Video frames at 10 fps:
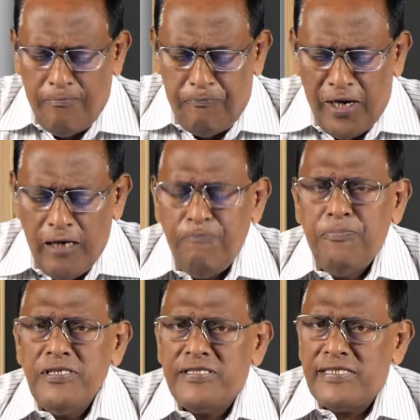
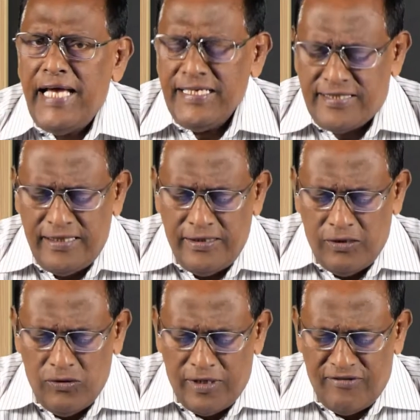Purpose, as you
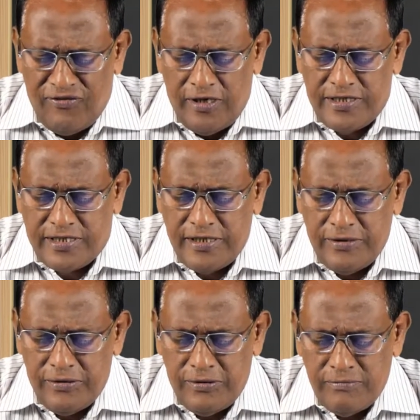know, refers
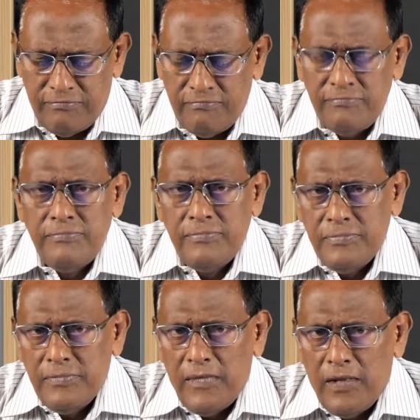to
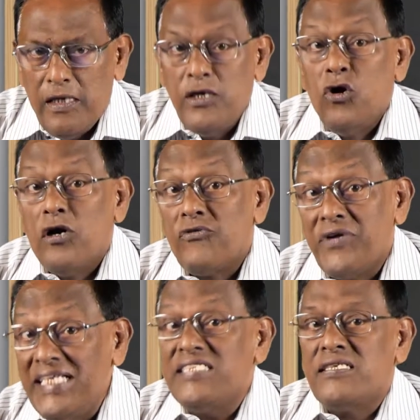your
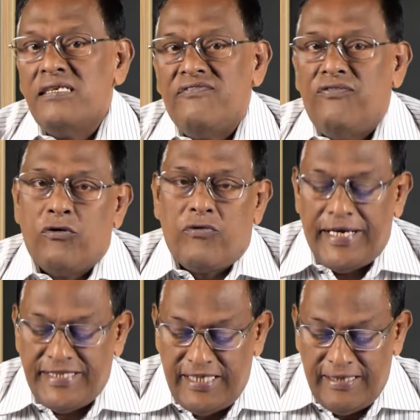reason for
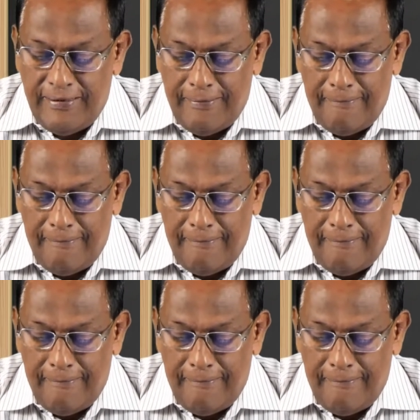writing.